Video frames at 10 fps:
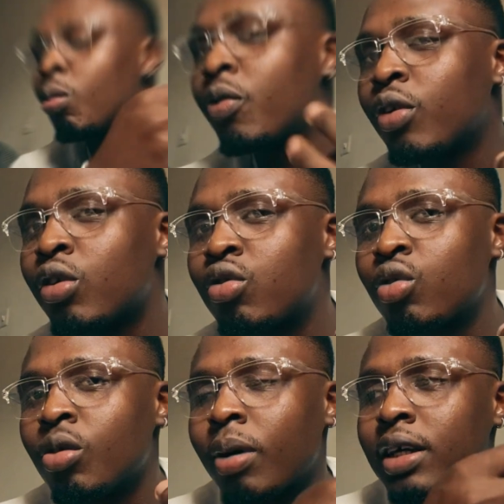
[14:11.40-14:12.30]
moving on to
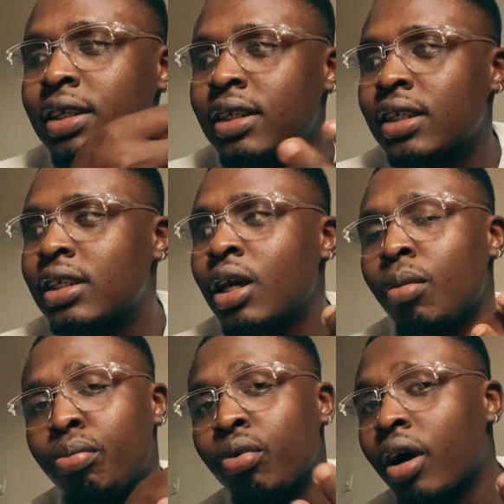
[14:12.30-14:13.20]
number 6,
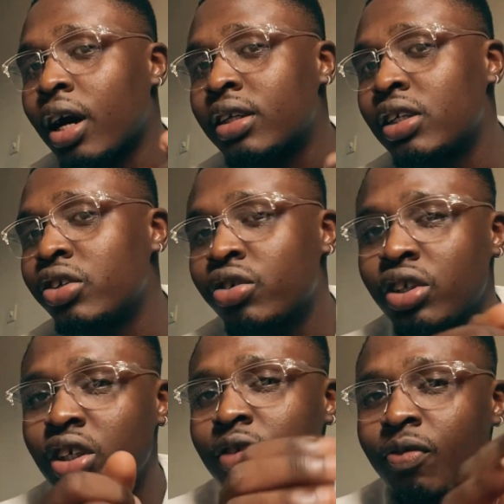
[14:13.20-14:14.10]
procrastination.
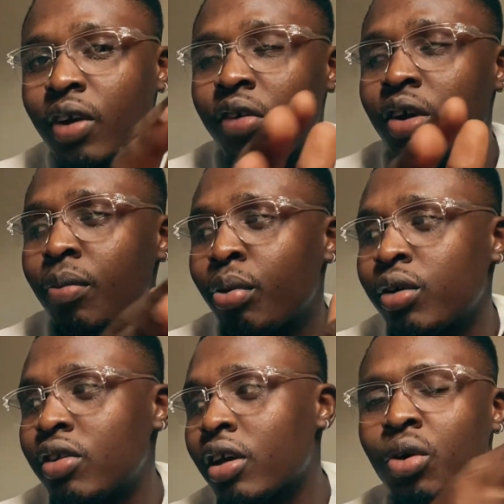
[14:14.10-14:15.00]
This is very
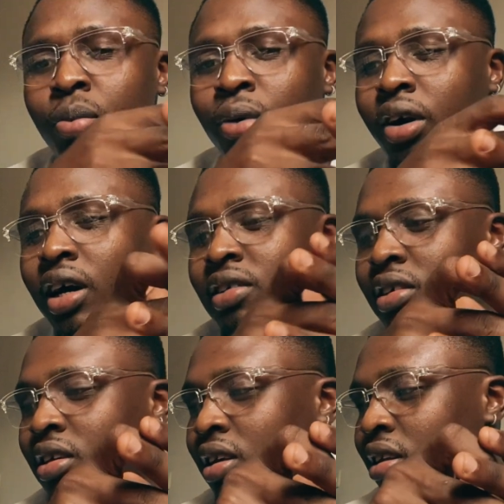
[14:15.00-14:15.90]
important. When you
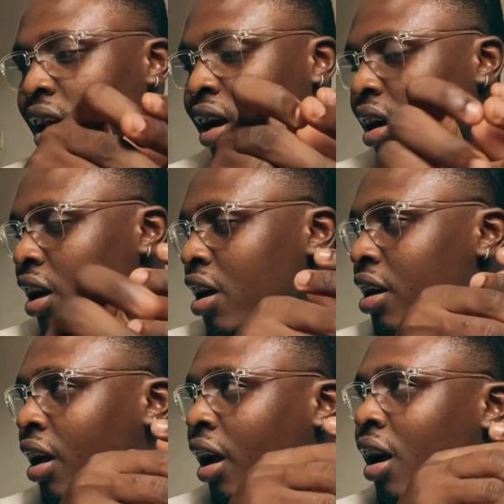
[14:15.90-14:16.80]
procrastinate, like
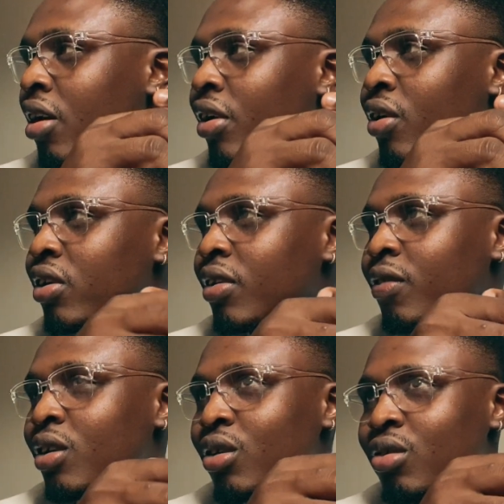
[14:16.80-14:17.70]
I can't record a
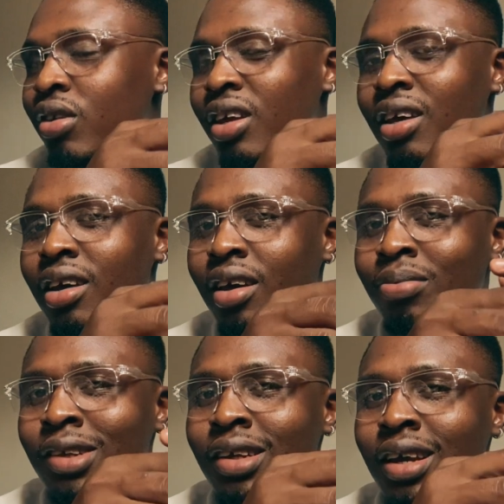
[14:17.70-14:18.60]
video today.
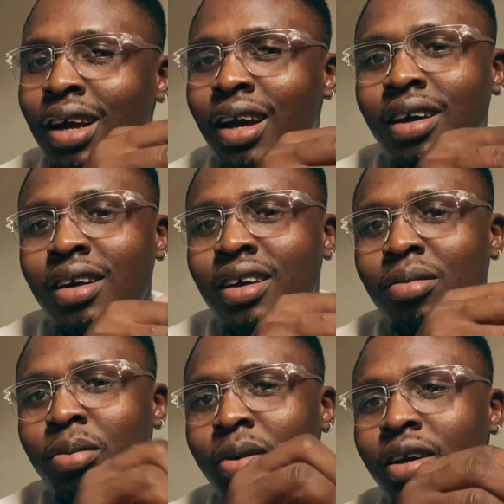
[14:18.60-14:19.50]

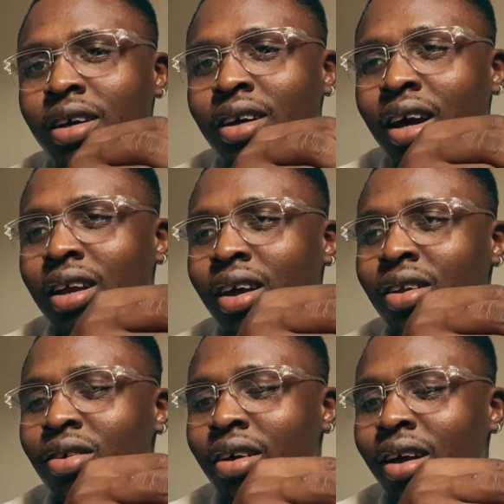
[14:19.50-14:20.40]
Maybe I
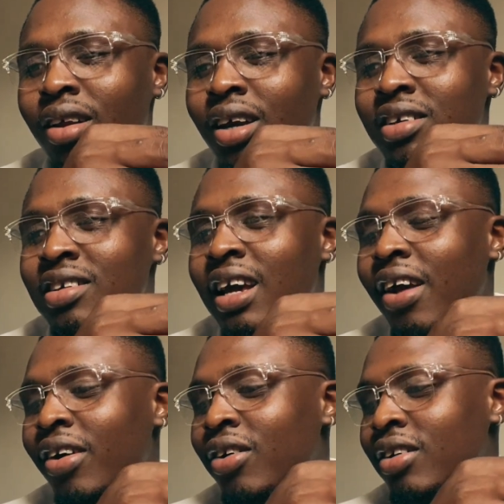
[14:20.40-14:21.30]
know yesterday I
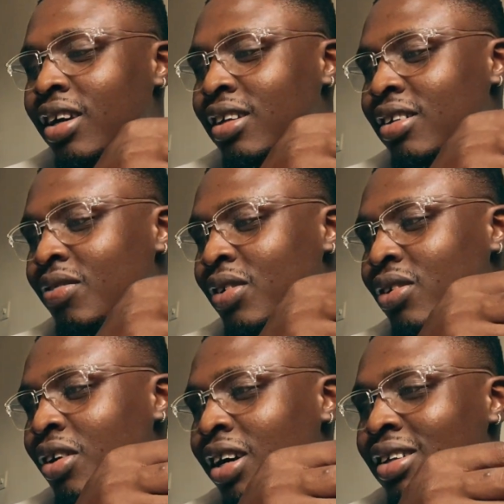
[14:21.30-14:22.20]
recorded this
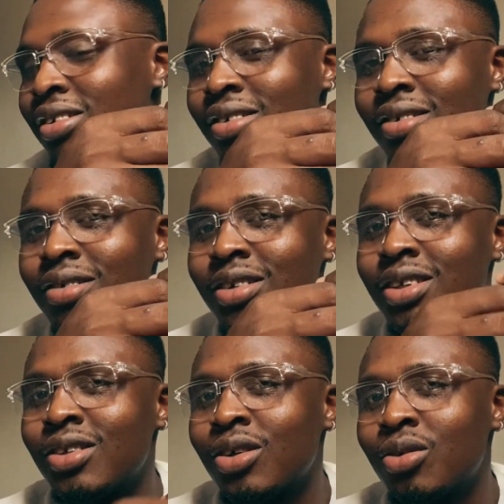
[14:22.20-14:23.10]
video and it
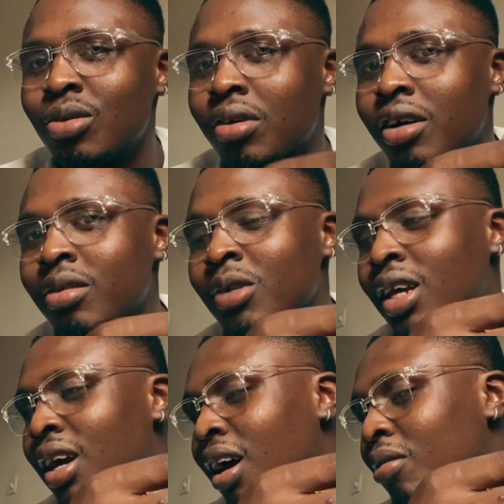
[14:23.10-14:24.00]
did not do well.
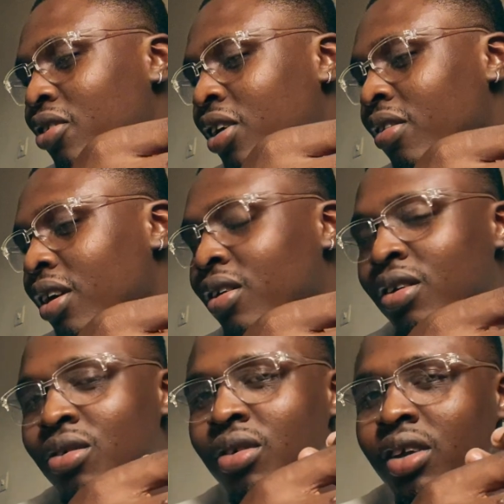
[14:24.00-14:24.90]
I'm not sure I'll
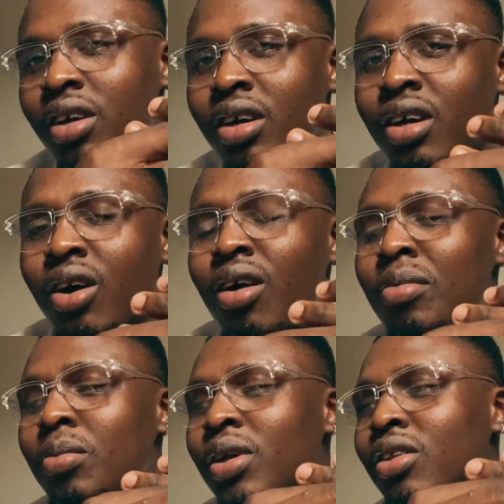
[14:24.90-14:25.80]
record today, or
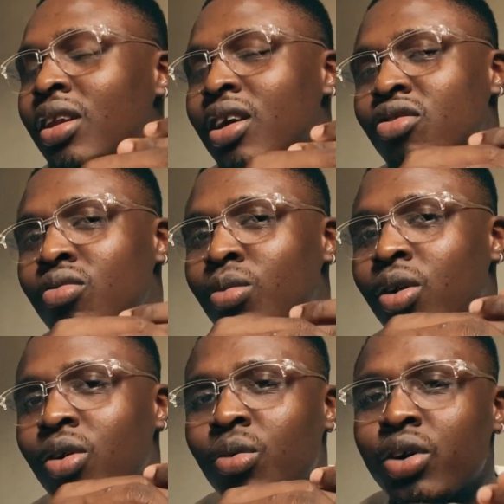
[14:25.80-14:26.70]
maybe next
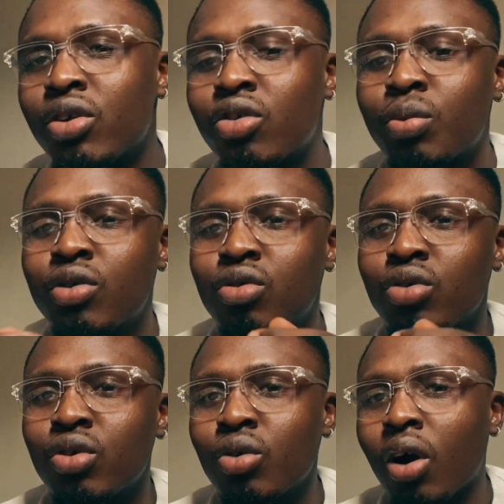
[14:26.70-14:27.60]
tomorrow. When you're supposed
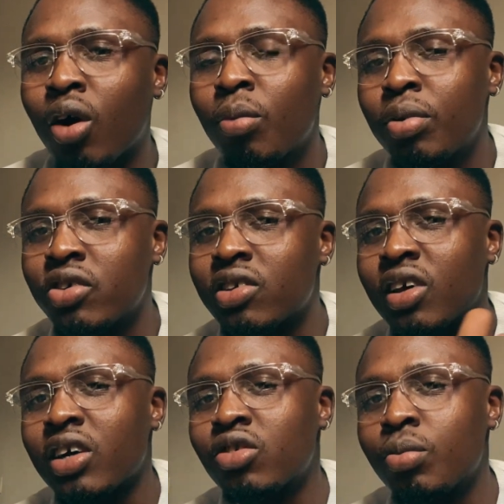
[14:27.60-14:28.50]
to, accomplish a
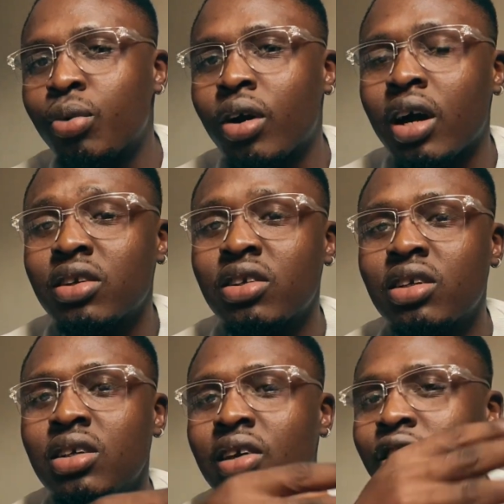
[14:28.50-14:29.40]
task, you
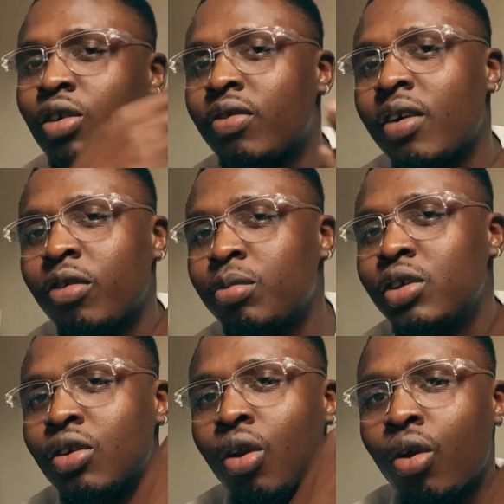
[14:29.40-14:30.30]
procrastinate. I suffer from
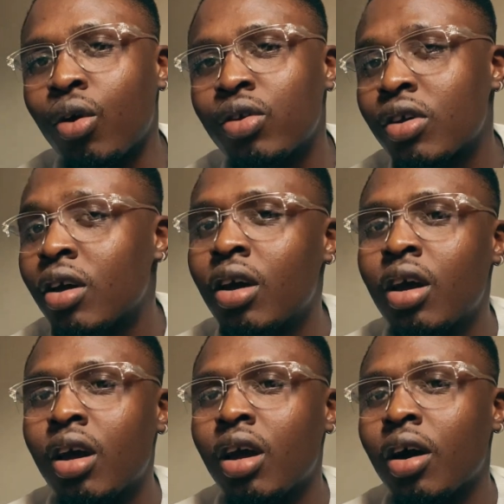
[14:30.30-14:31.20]
this a lot.
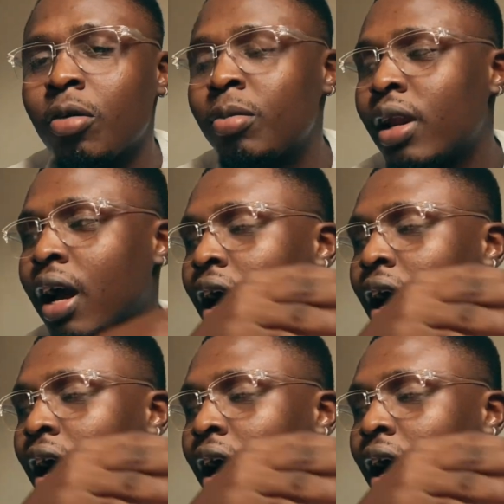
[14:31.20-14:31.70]
I'll be like,